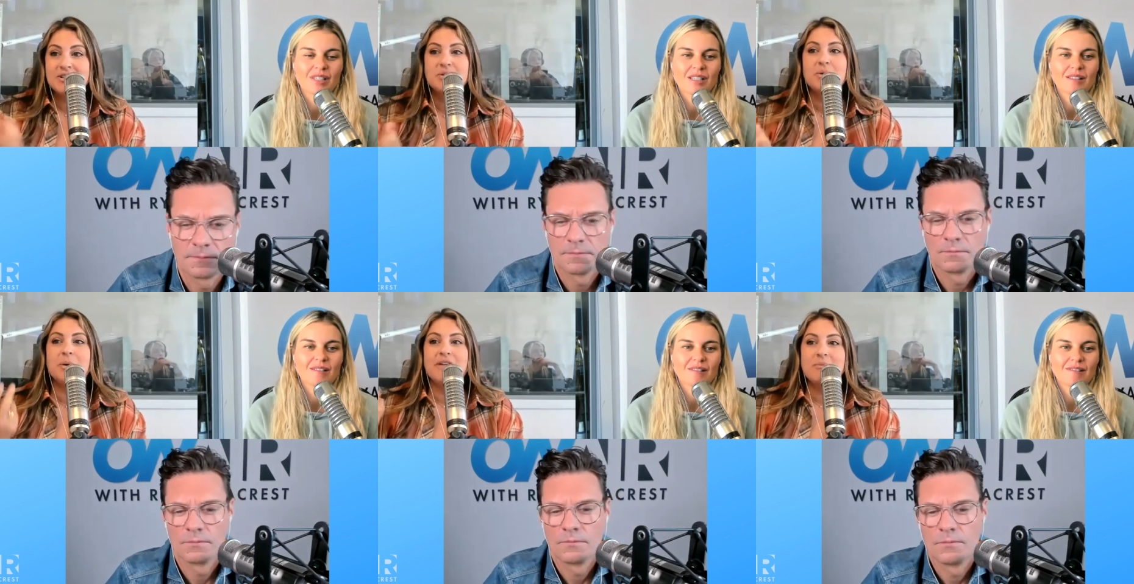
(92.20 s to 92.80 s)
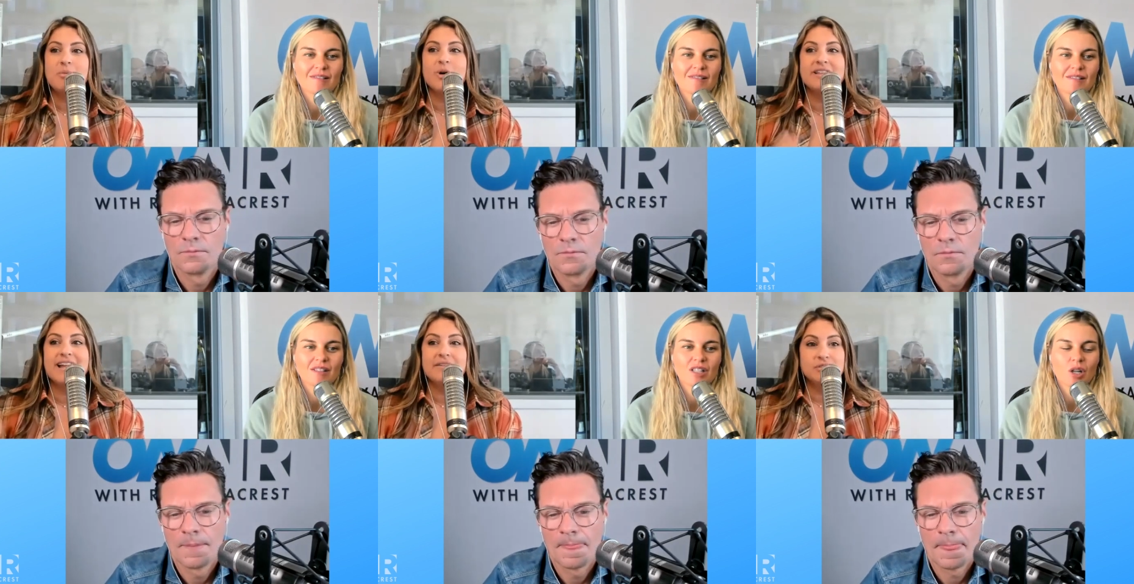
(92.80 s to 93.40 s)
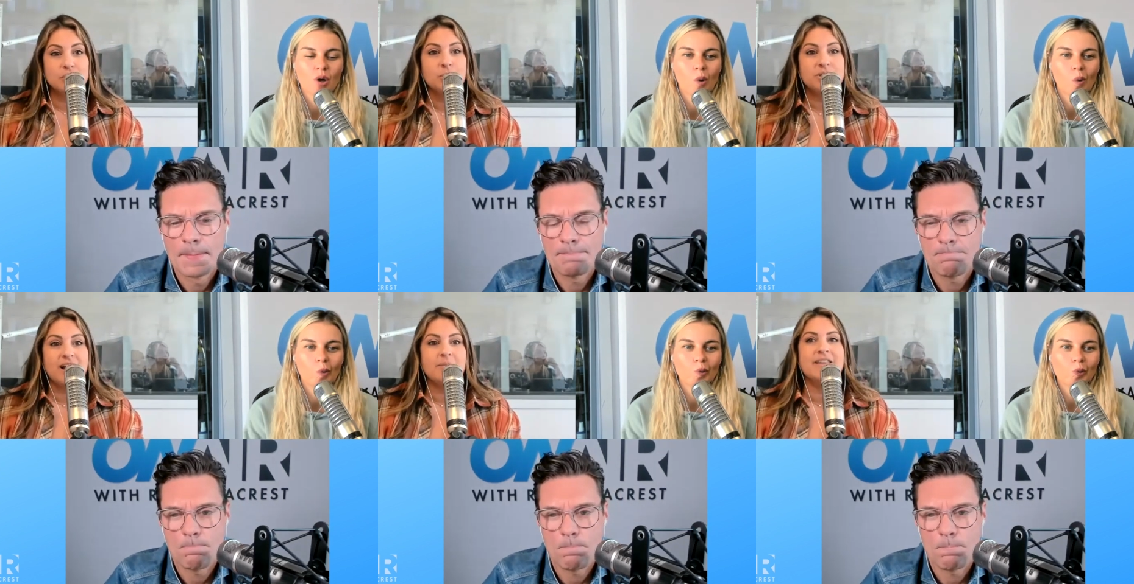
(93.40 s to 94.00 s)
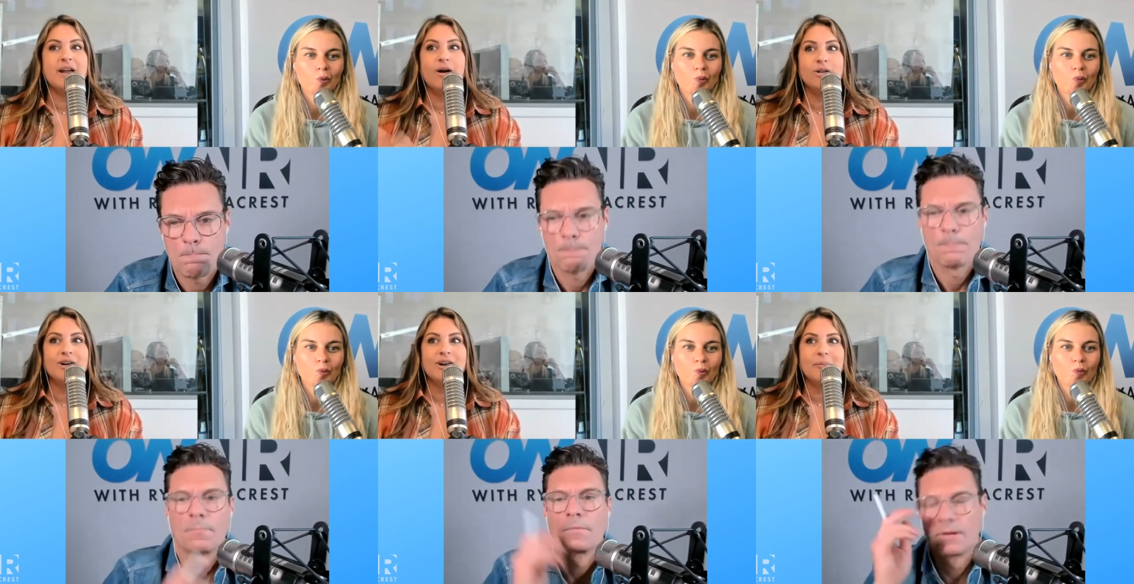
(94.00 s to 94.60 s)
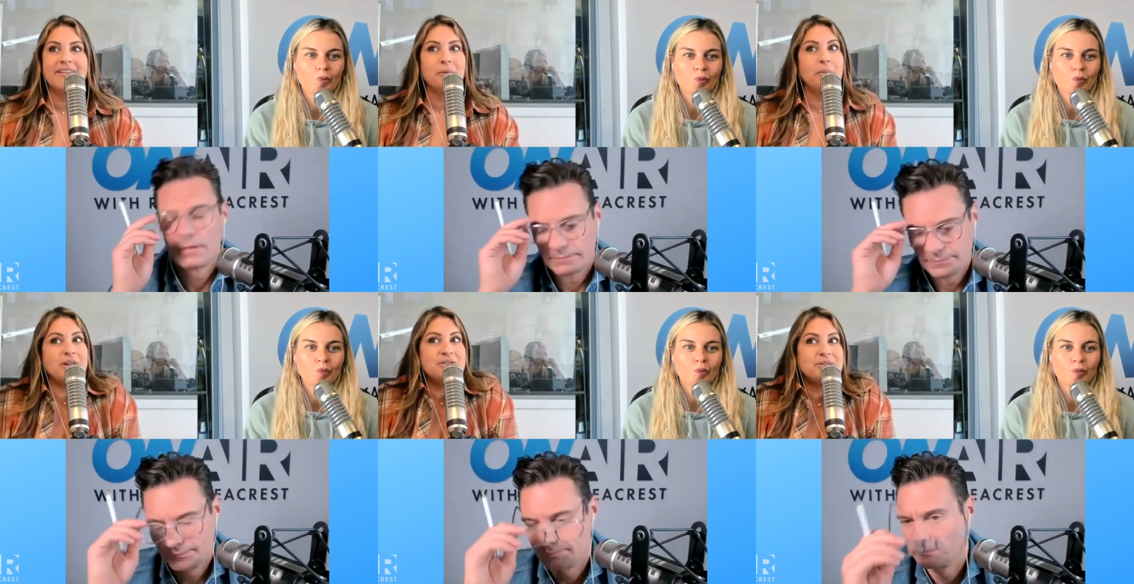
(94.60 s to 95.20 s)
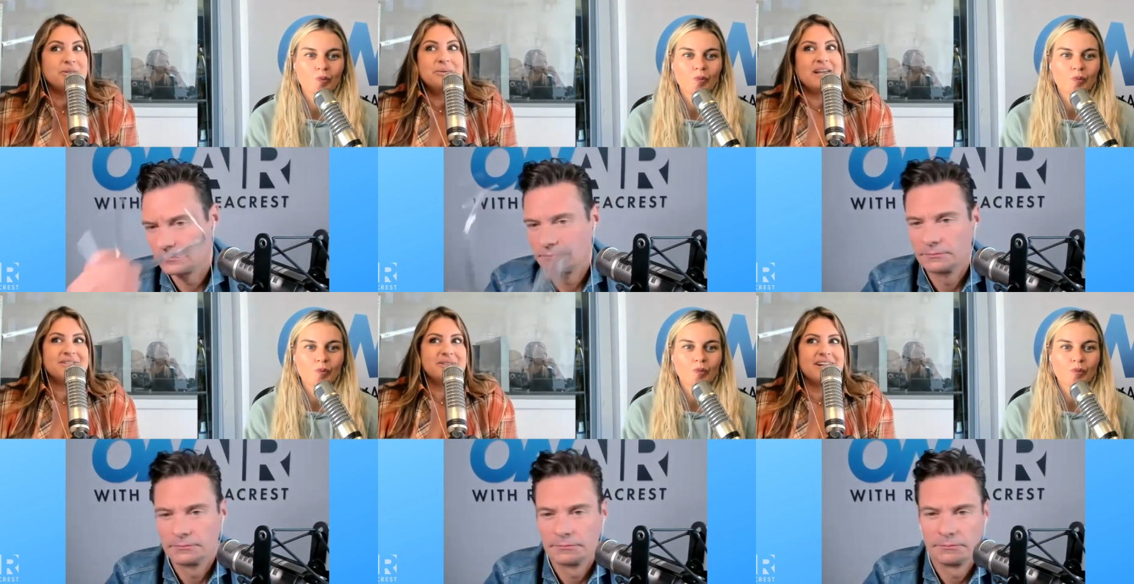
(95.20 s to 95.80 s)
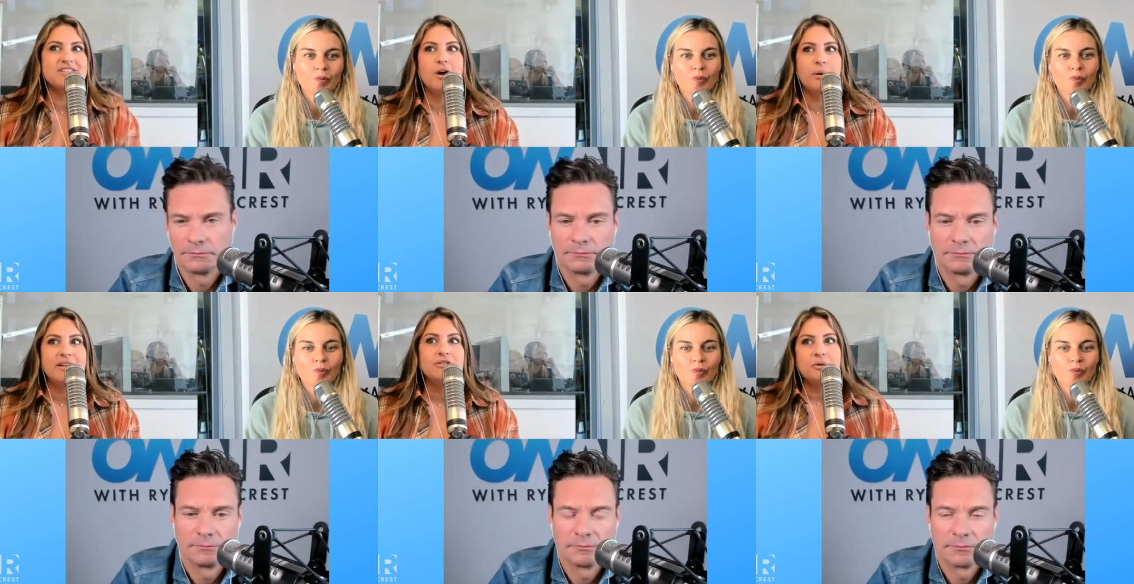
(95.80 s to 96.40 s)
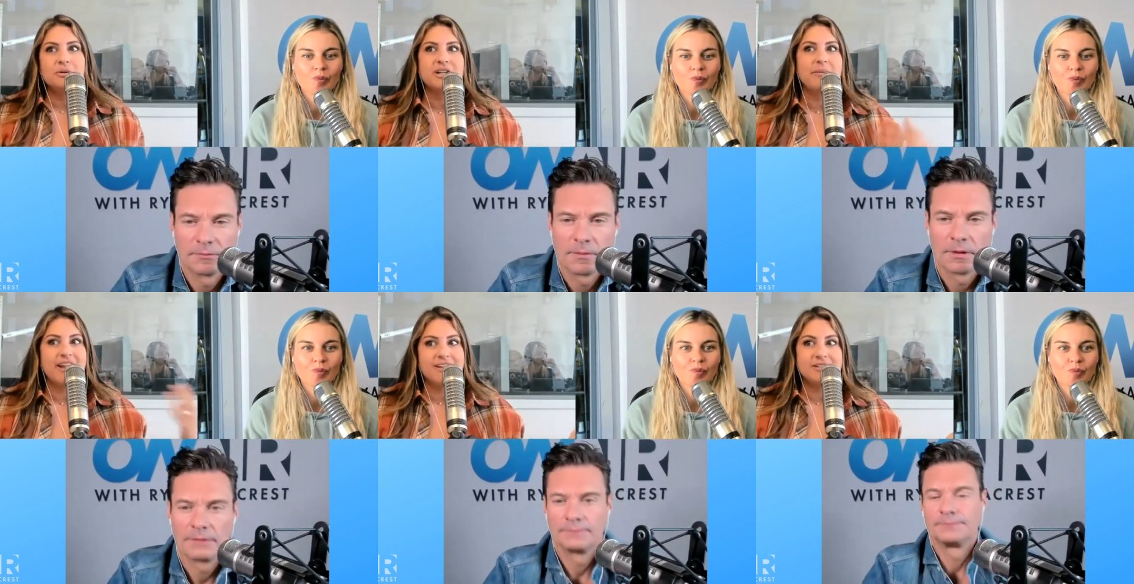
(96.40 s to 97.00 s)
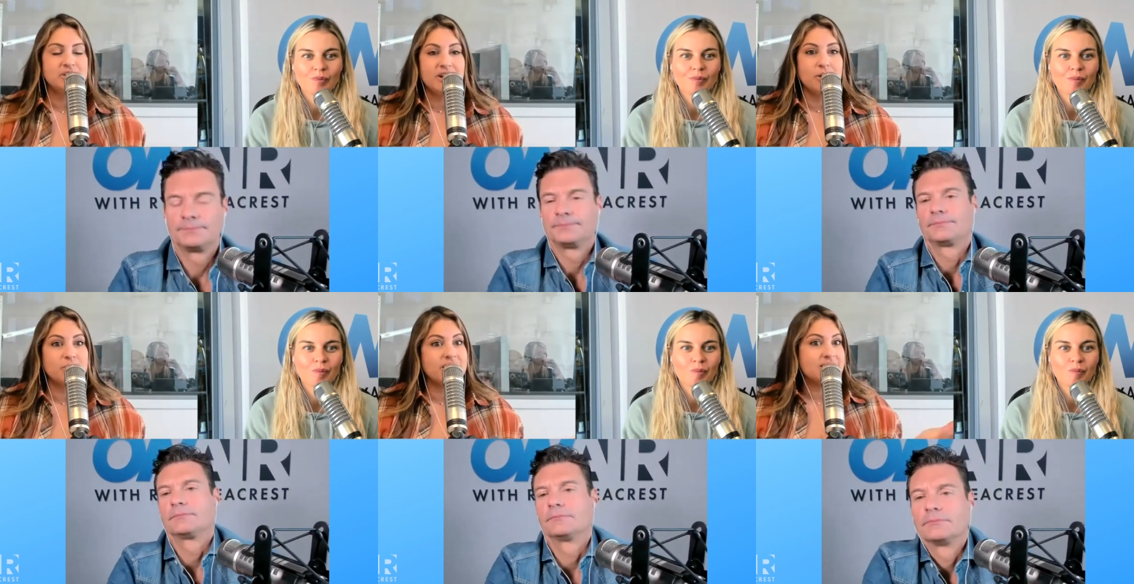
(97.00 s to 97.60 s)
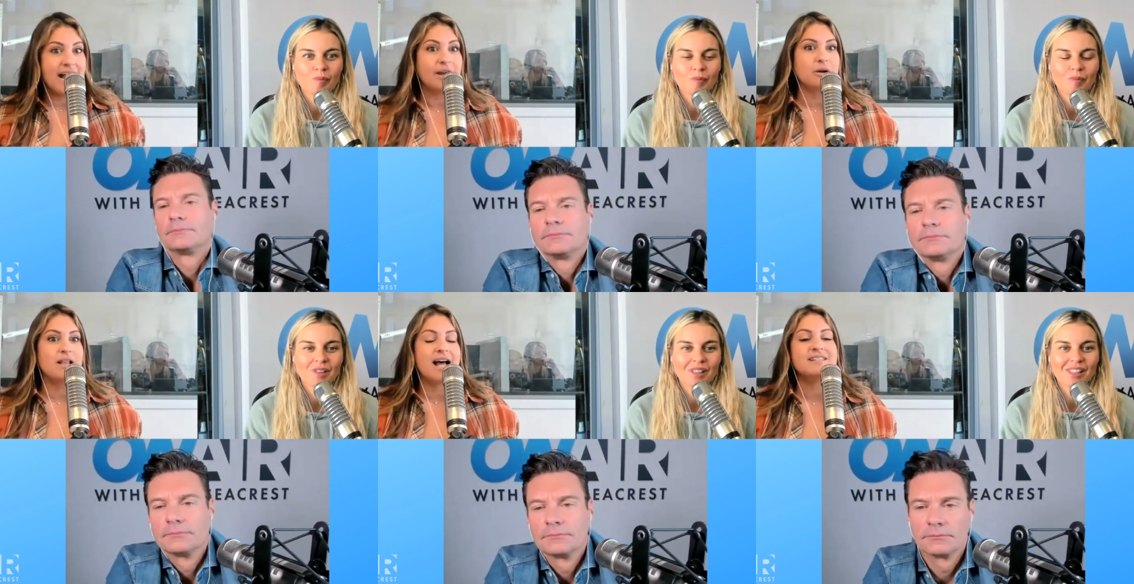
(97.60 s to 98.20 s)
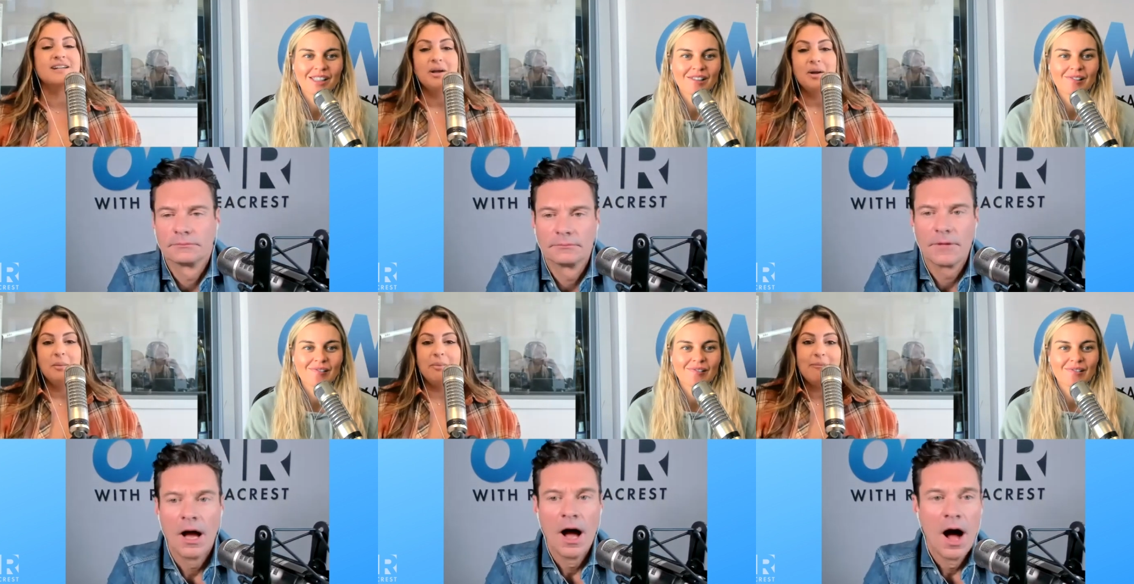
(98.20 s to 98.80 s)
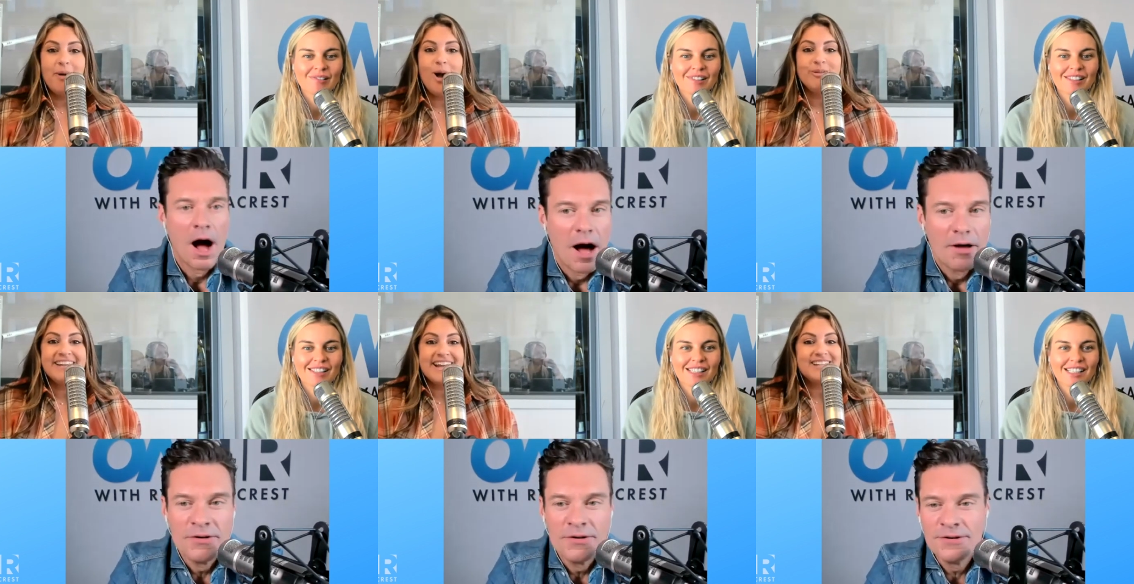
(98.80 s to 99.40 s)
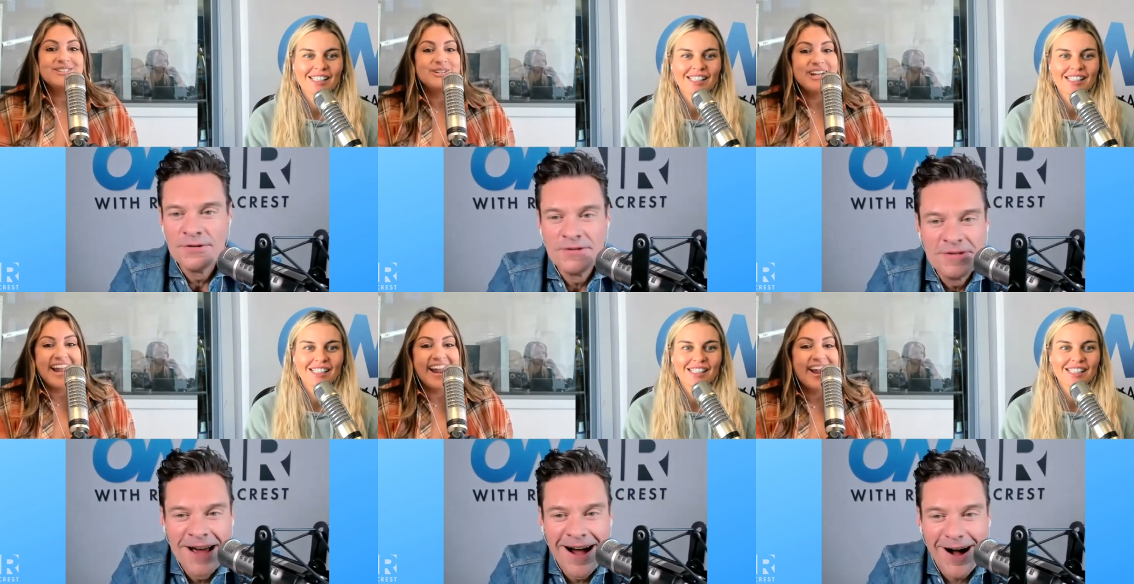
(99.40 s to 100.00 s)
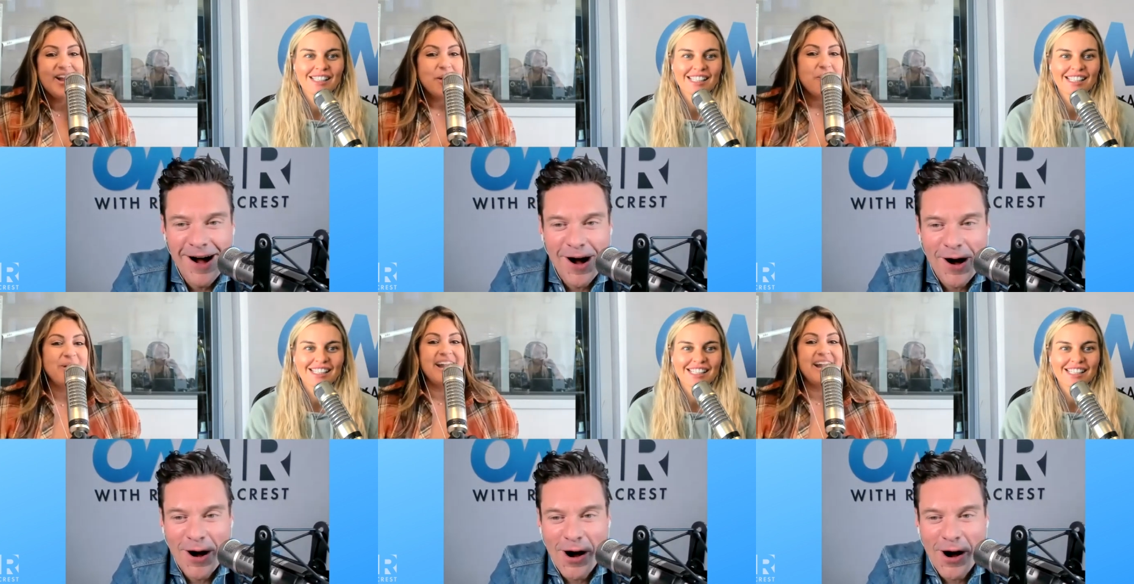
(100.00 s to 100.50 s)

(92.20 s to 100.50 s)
Speaker 1: at school every morning they have circle time, and they all talk about like, what did you do yesterday? So in circle time, Aza shared with the entire class my mommy yesterday no.